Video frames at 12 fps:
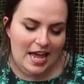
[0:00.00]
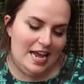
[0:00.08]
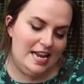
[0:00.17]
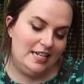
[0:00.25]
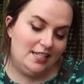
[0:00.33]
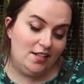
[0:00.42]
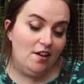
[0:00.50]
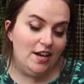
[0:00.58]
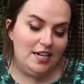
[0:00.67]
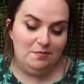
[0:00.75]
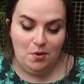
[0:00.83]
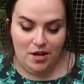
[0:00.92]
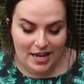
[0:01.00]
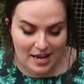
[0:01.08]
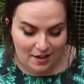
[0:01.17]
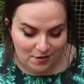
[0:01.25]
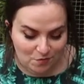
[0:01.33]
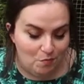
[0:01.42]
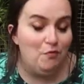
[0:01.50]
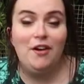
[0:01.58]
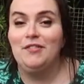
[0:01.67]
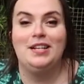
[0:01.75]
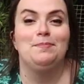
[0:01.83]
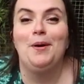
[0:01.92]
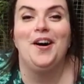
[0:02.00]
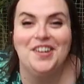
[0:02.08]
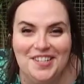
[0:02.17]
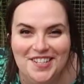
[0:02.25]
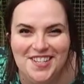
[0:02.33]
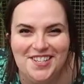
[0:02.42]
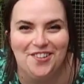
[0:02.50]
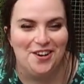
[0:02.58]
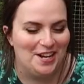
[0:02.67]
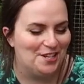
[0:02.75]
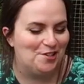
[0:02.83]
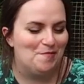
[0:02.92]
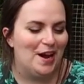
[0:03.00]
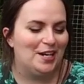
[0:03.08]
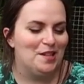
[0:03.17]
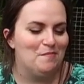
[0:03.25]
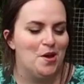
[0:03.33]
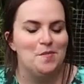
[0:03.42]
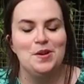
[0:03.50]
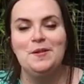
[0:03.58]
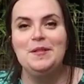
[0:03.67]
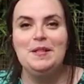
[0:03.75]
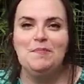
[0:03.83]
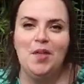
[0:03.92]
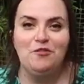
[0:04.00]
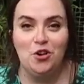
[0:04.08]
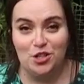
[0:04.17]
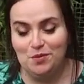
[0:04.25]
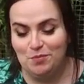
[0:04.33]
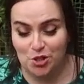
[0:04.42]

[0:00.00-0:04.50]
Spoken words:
Inside my very sparse toiletry bag at the moment, I've got some